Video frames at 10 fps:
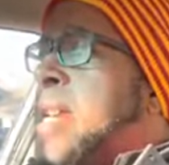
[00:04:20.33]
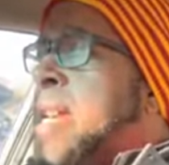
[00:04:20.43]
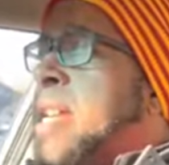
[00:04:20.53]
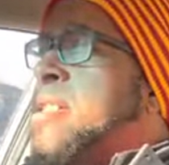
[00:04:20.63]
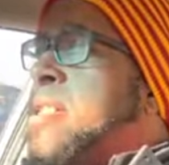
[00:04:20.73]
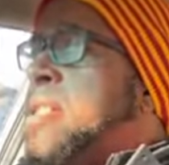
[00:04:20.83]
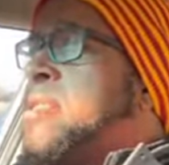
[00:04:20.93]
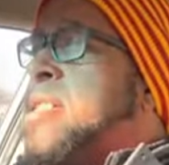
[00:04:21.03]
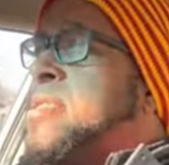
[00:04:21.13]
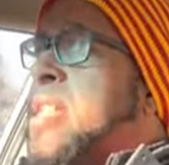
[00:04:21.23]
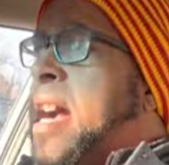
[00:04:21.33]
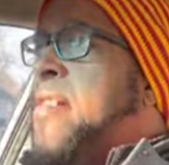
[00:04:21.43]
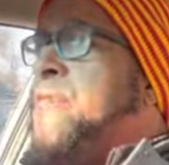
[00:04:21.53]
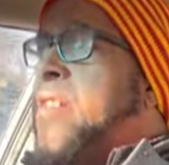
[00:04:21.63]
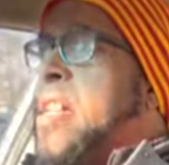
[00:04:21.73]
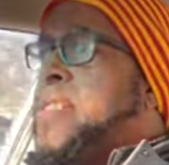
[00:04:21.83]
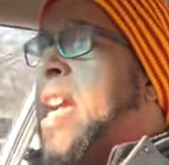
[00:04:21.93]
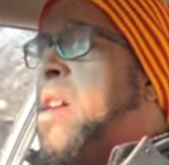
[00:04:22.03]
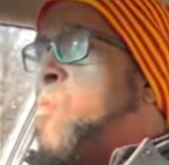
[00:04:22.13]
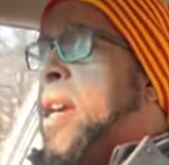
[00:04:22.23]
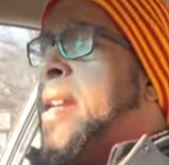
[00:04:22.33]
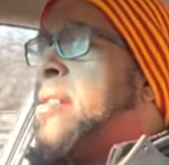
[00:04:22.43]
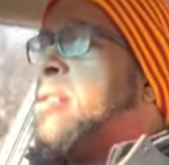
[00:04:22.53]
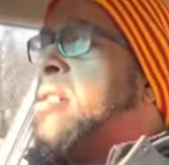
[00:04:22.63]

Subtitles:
It's kind of funny that way.